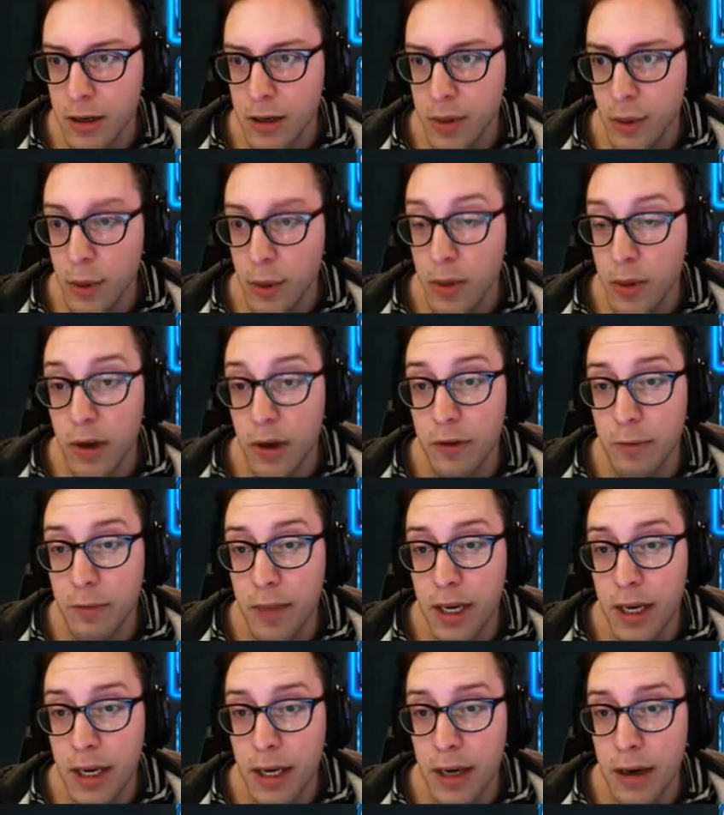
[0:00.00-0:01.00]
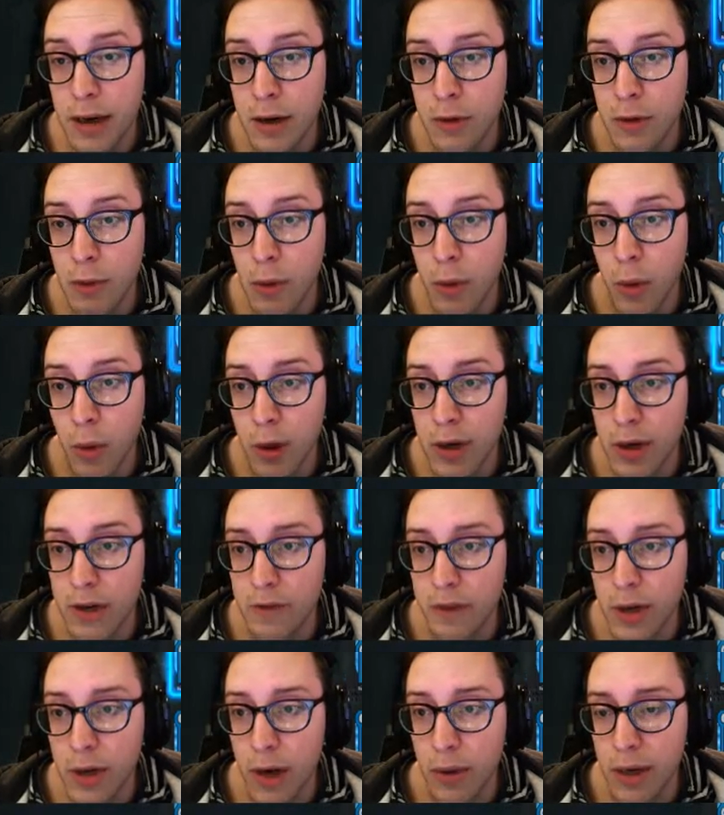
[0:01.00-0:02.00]
We would have been rewarded
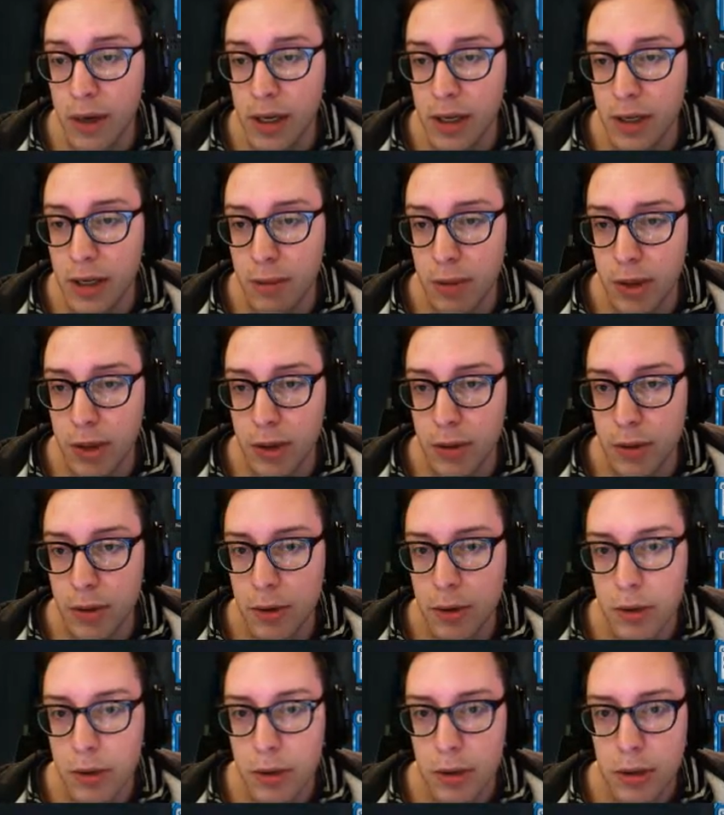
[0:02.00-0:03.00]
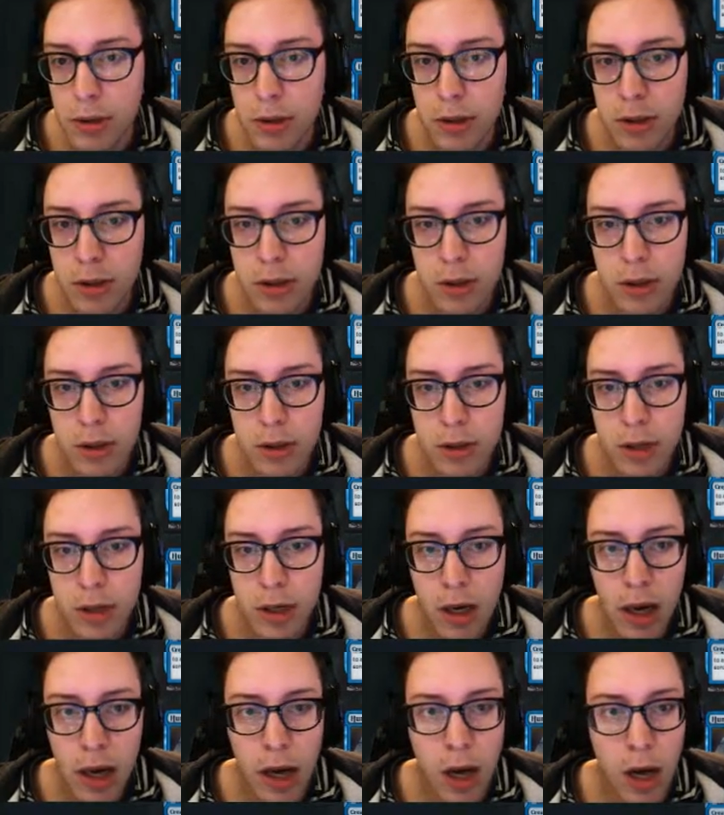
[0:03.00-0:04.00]
for going into the blue.
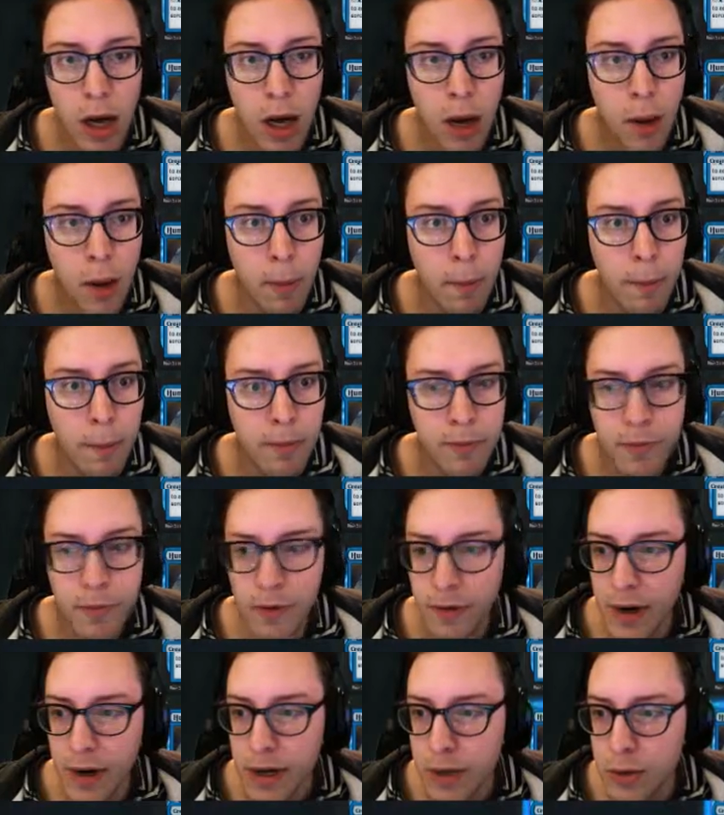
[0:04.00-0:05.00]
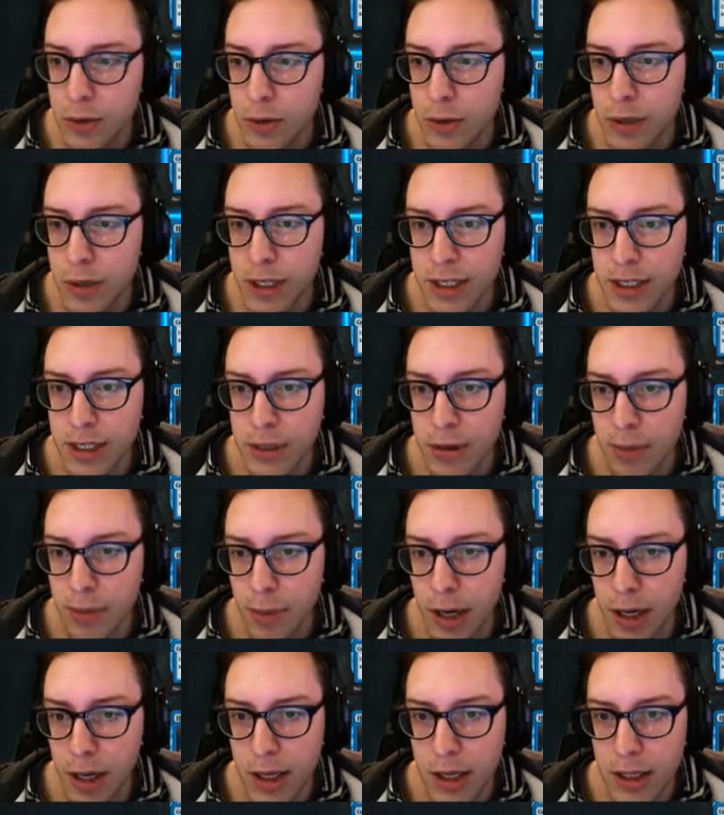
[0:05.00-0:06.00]
Fairy Duelist,
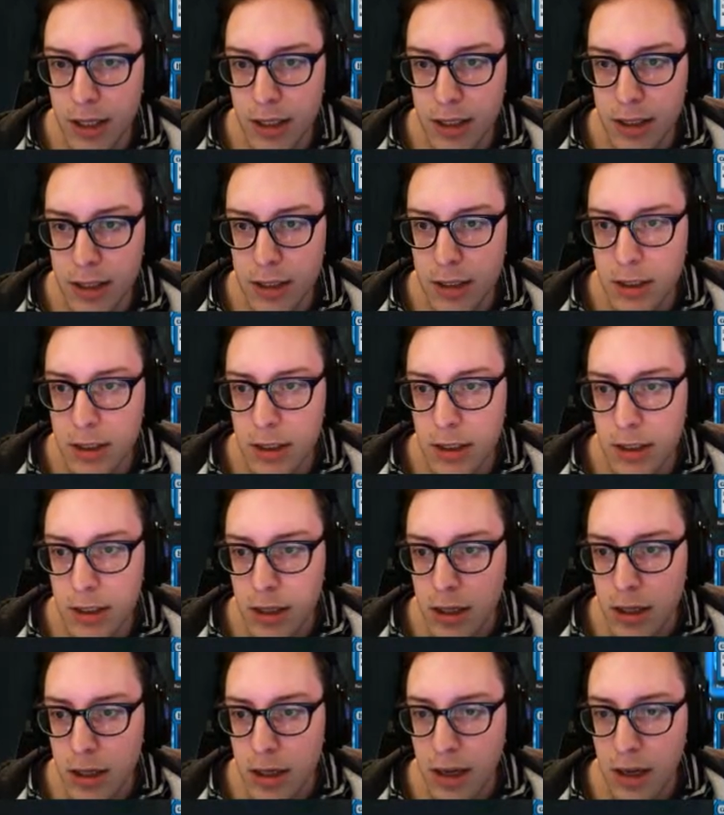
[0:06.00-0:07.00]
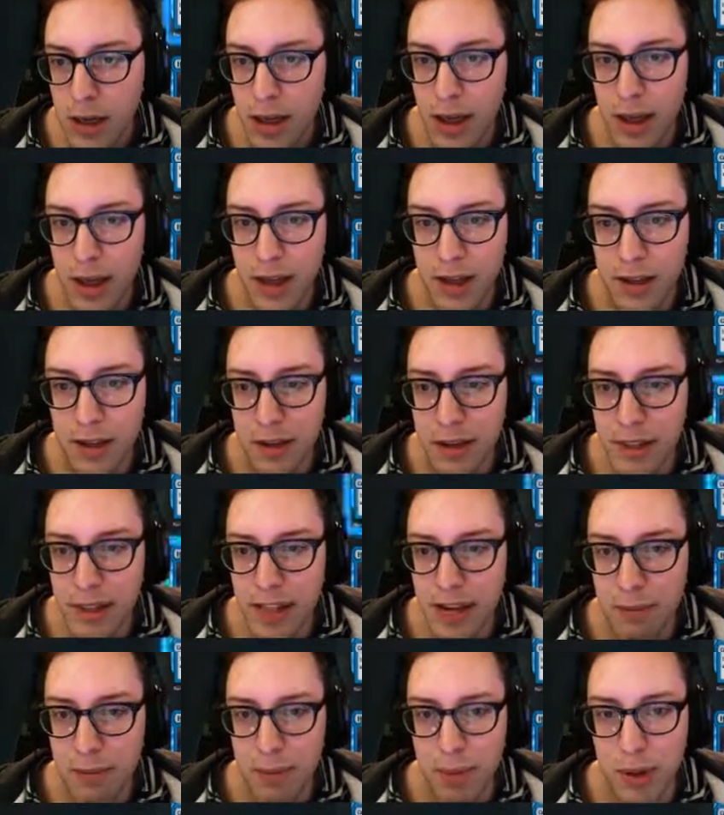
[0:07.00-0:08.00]
Humongulus. It looks
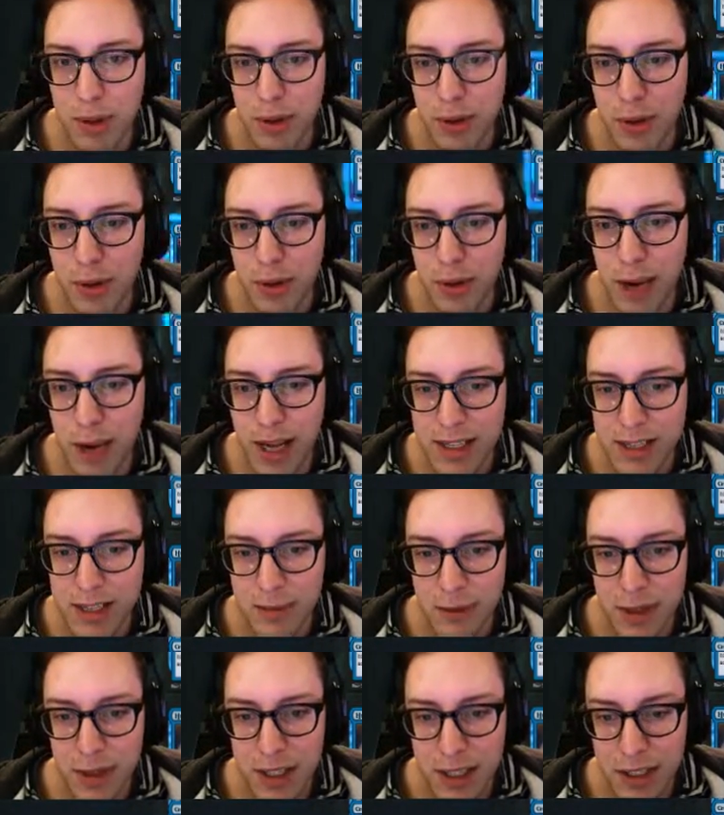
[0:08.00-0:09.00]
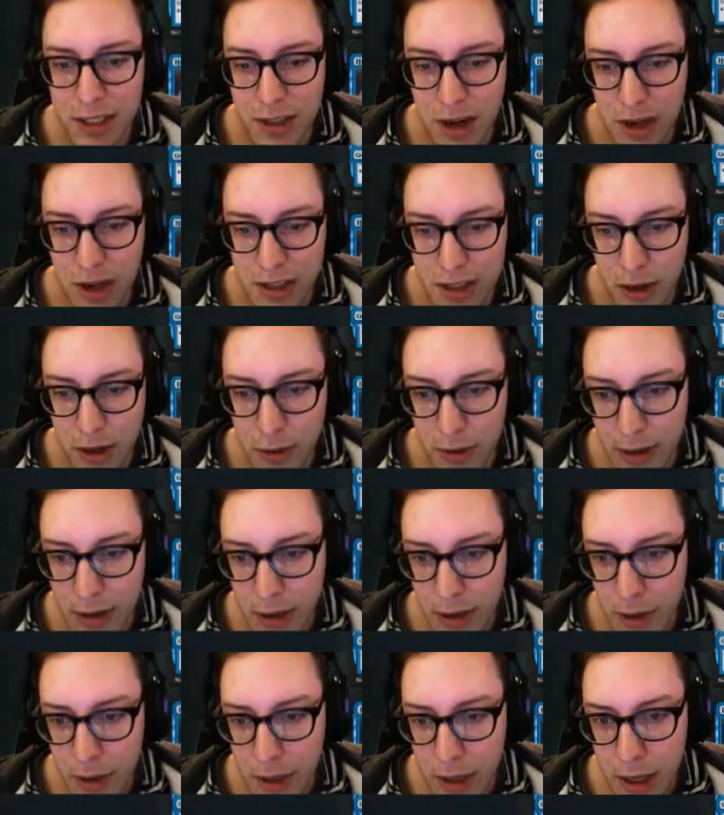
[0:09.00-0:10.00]
like blue has some really good cards going
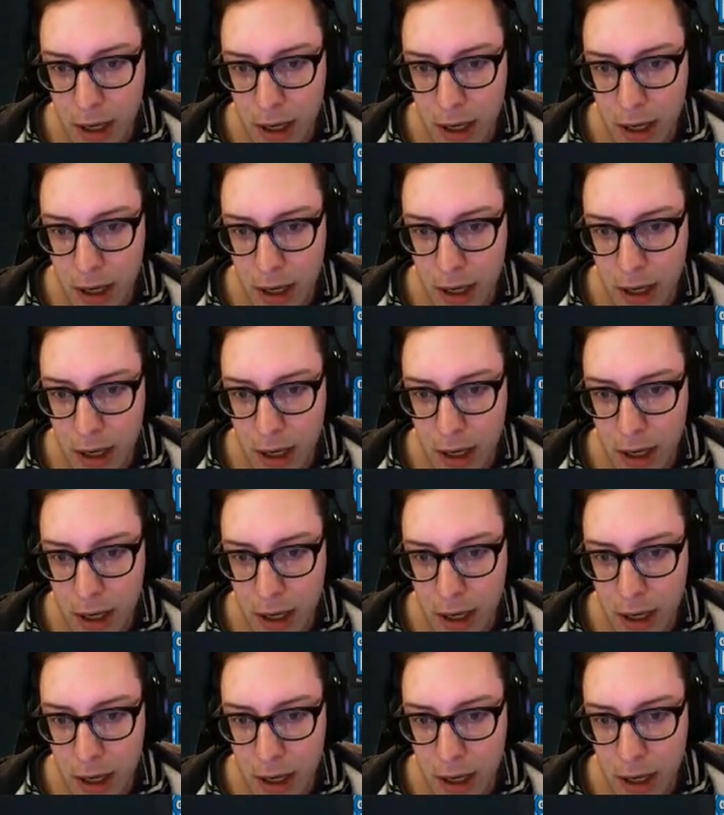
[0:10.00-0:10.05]
around.